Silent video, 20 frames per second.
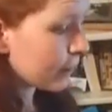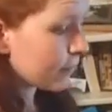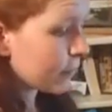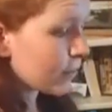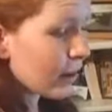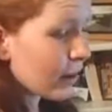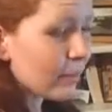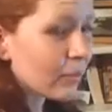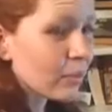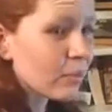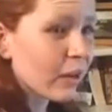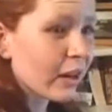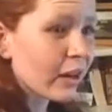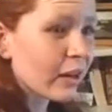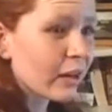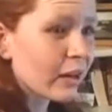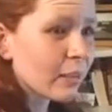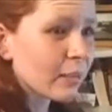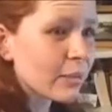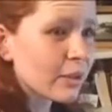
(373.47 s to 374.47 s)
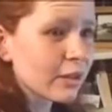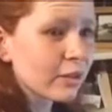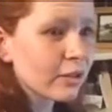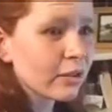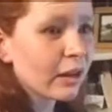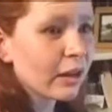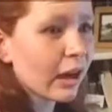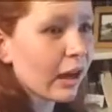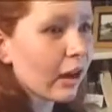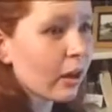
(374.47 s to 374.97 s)
If you haven't read it up
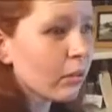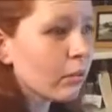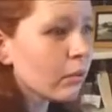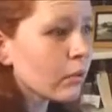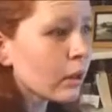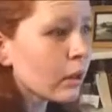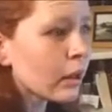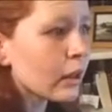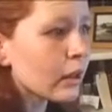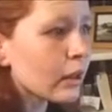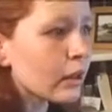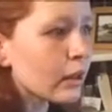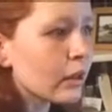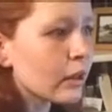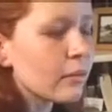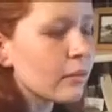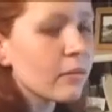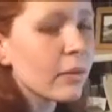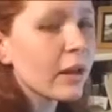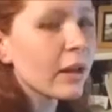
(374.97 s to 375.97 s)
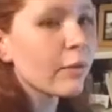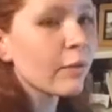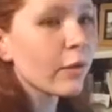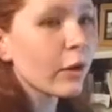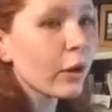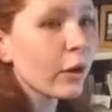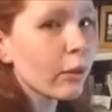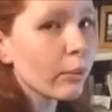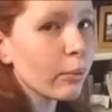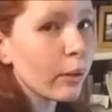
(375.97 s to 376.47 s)
until now, it may
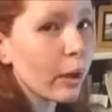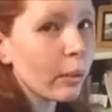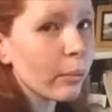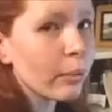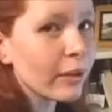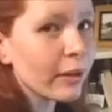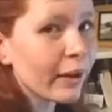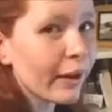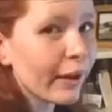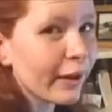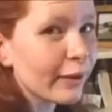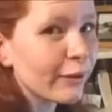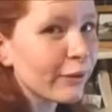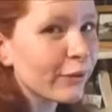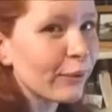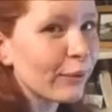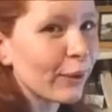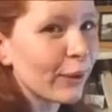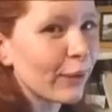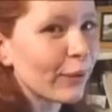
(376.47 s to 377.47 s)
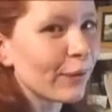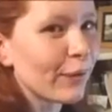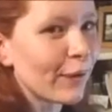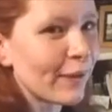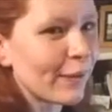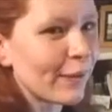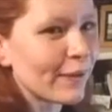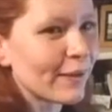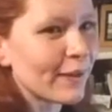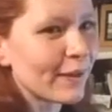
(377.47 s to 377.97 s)
very well be like
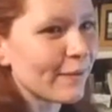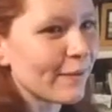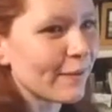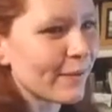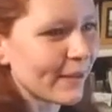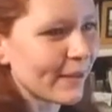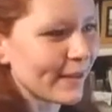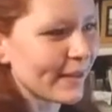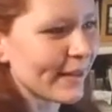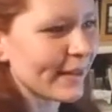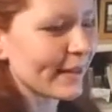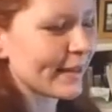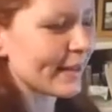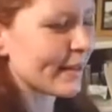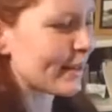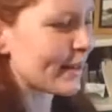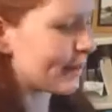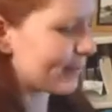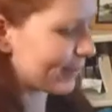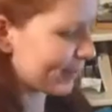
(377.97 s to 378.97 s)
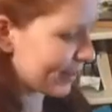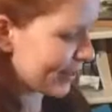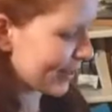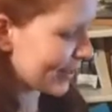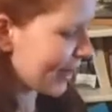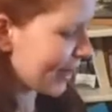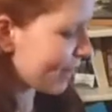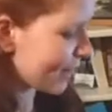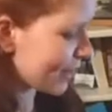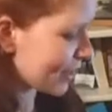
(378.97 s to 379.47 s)
450, 460,
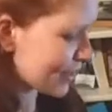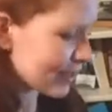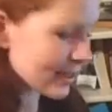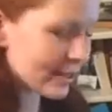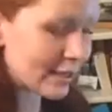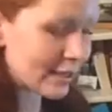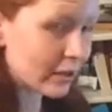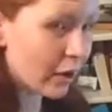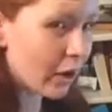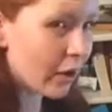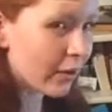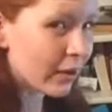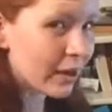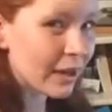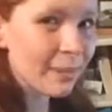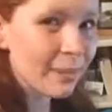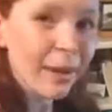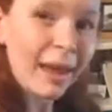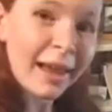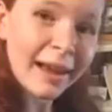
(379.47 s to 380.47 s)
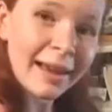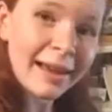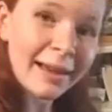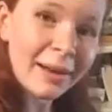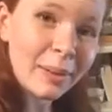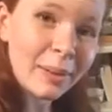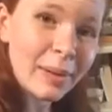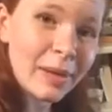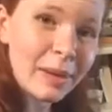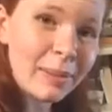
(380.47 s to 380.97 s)
470. Sorry, but
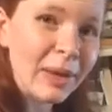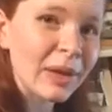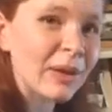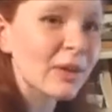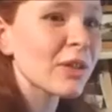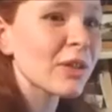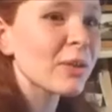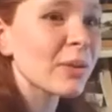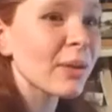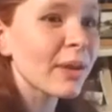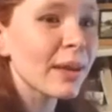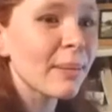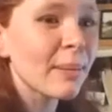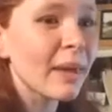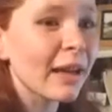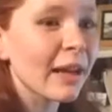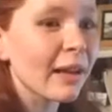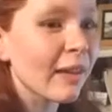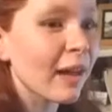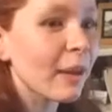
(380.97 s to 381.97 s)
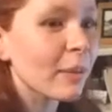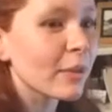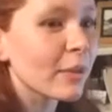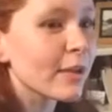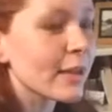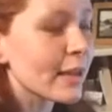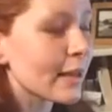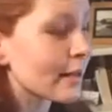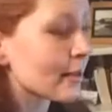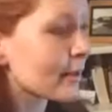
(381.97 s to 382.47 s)
it'll be a better story and make a lot more
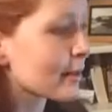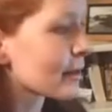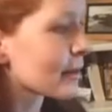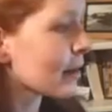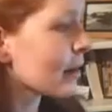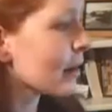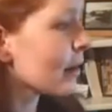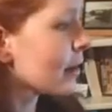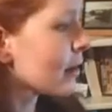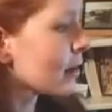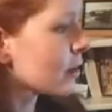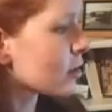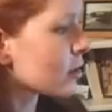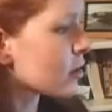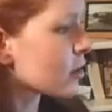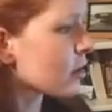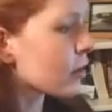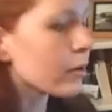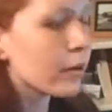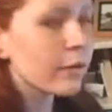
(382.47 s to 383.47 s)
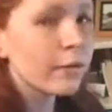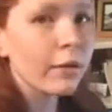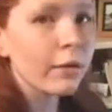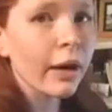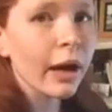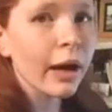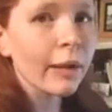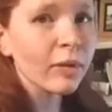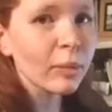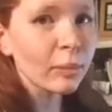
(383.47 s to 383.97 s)
sense. So if you
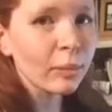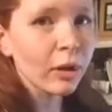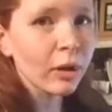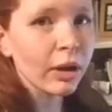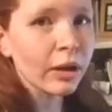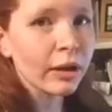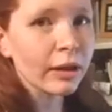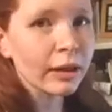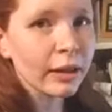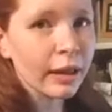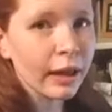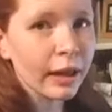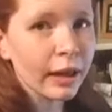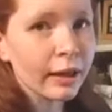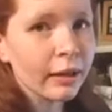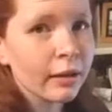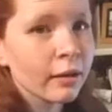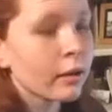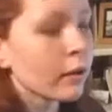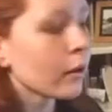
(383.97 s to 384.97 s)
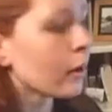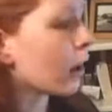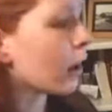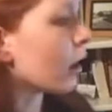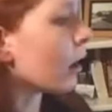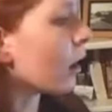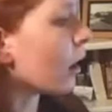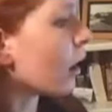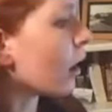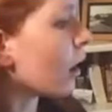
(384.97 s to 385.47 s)
haven't bought it yet,
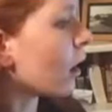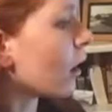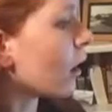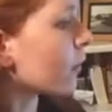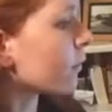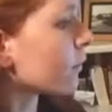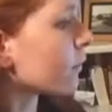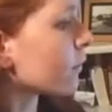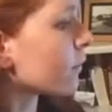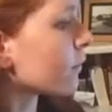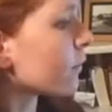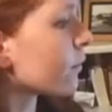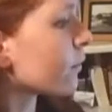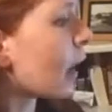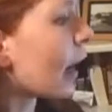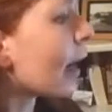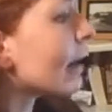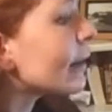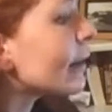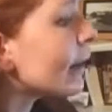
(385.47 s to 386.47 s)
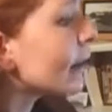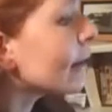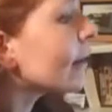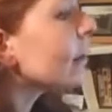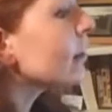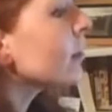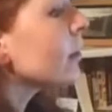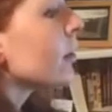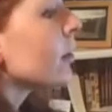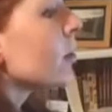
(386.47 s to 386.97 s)

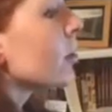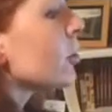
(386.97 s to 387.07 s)
Friday,